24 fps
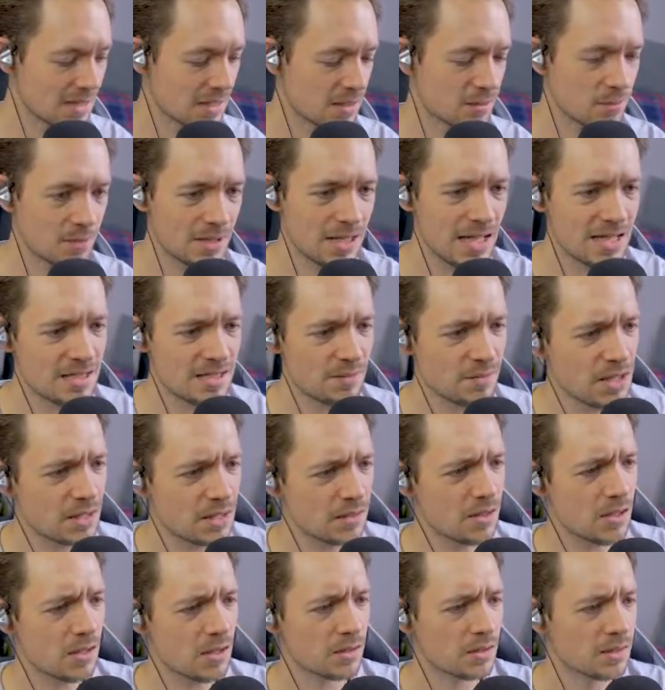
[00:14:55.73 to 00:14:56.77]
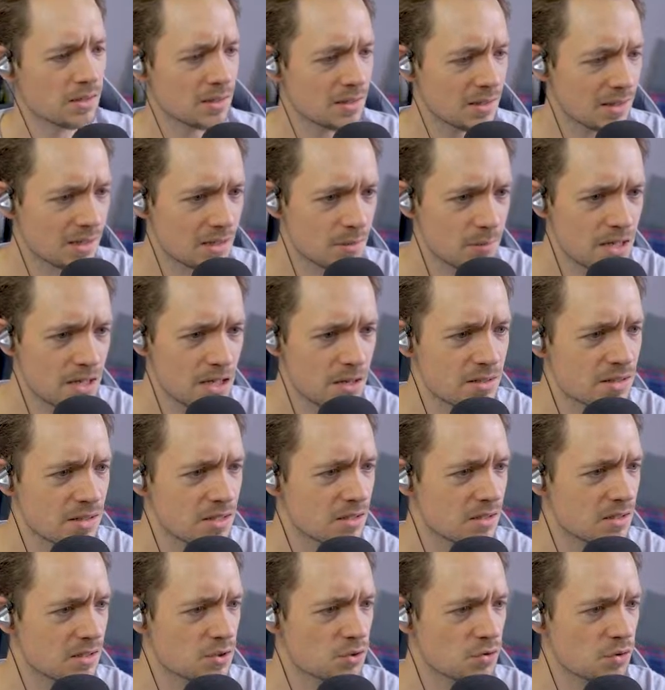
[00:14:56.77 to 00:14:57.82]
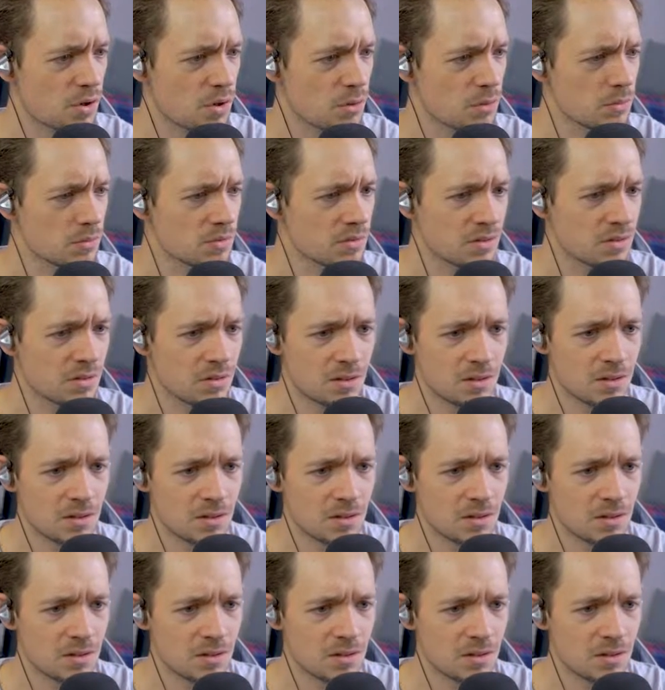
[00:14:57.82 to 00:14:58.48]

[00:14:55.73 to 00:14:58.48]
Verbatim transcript: the... Let's have a little look. Can we go into the controls?